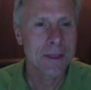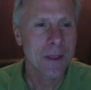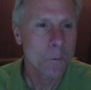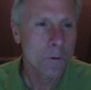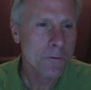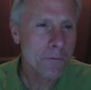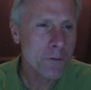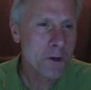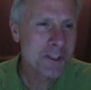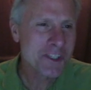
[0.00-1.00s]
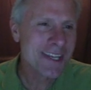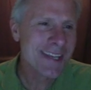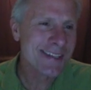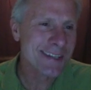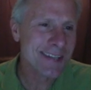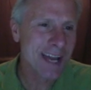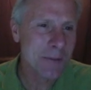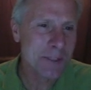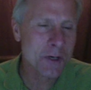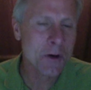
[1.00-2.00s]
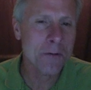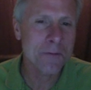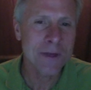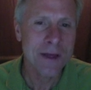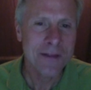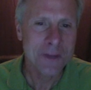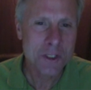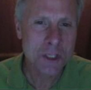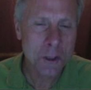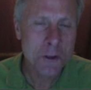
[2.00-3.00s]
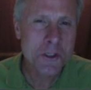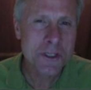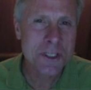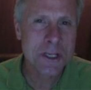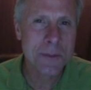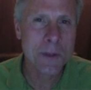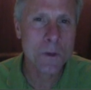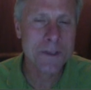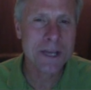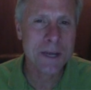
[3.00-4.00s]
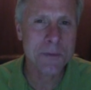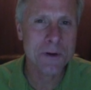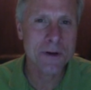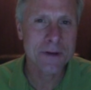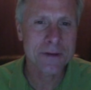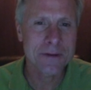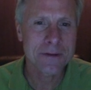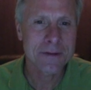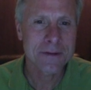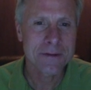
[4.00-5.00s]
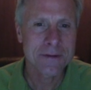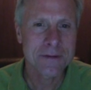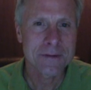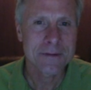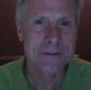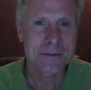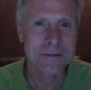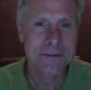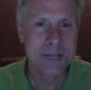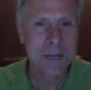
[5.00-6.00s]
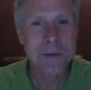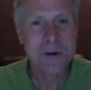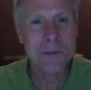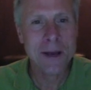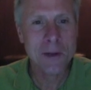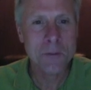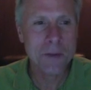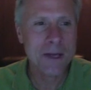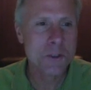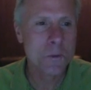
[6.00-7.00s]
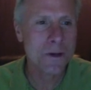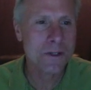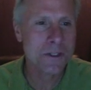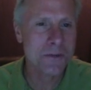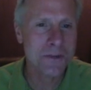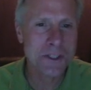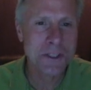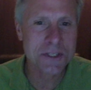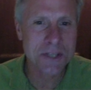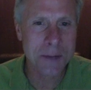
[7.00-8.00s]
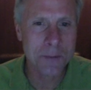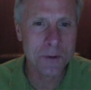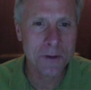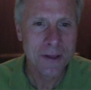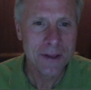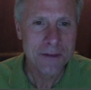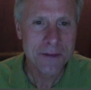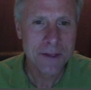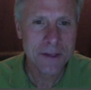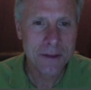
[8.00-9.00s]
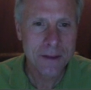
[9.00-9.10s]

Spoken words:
Well, if the first C is at time 0, the solution is going to be at what time period? Time period minus 1. So in this example, the